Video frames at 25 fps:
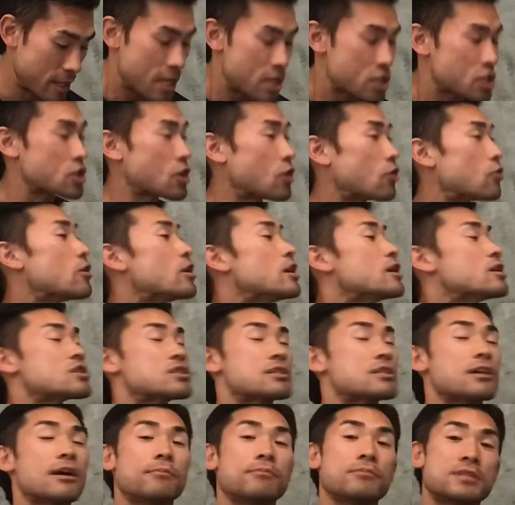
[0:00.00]
So
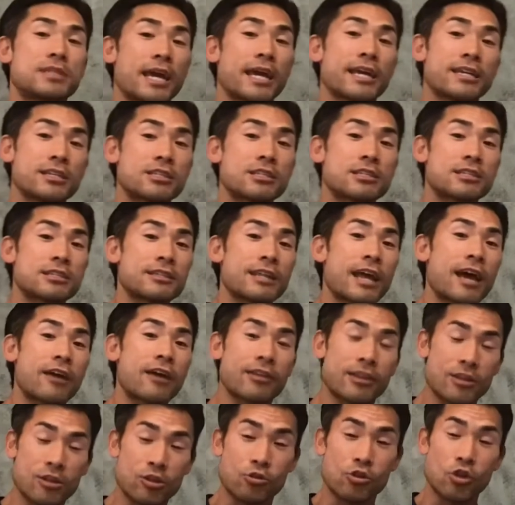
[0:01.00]
some dates. Now
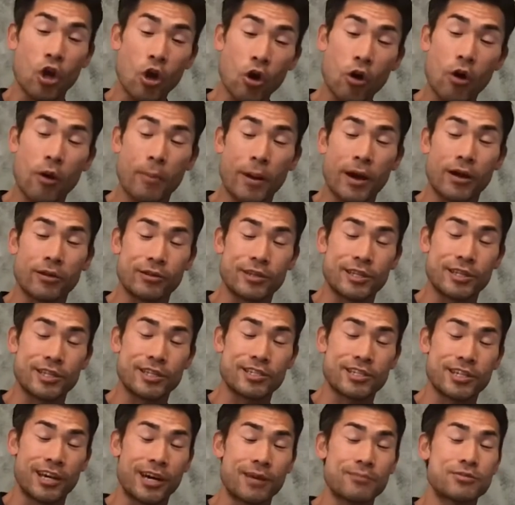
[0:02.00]
that you know about
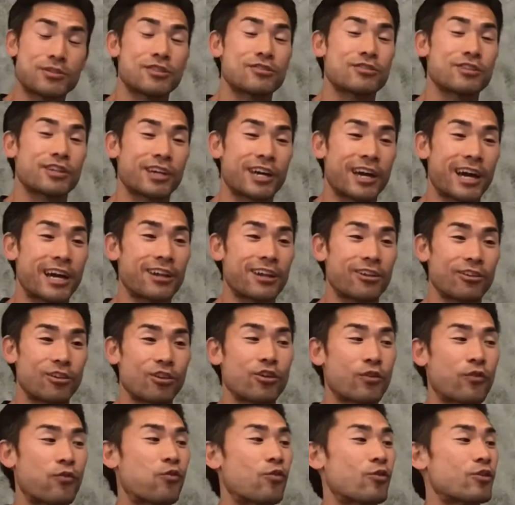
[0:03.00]
these cups, you can kind of
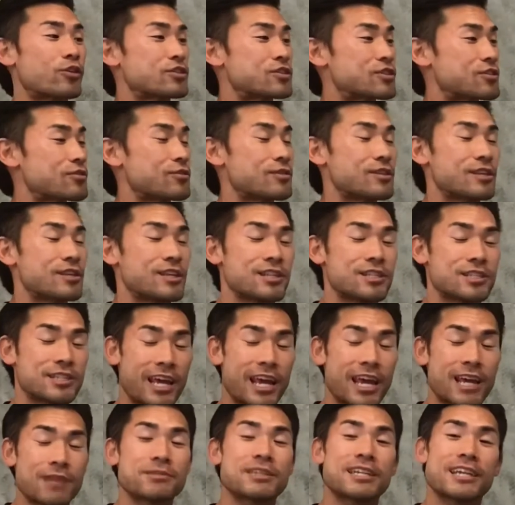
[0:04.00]
look forward to these
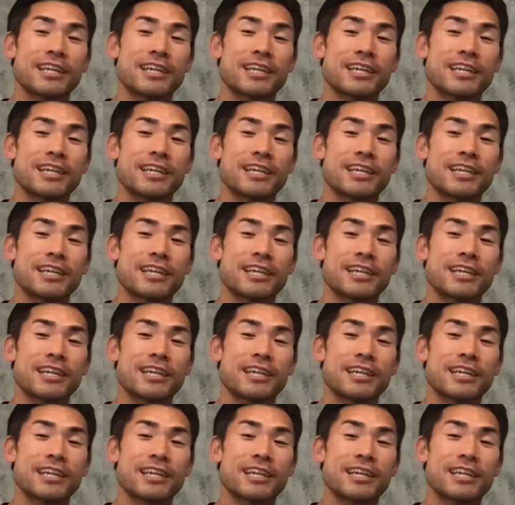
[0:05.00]
games.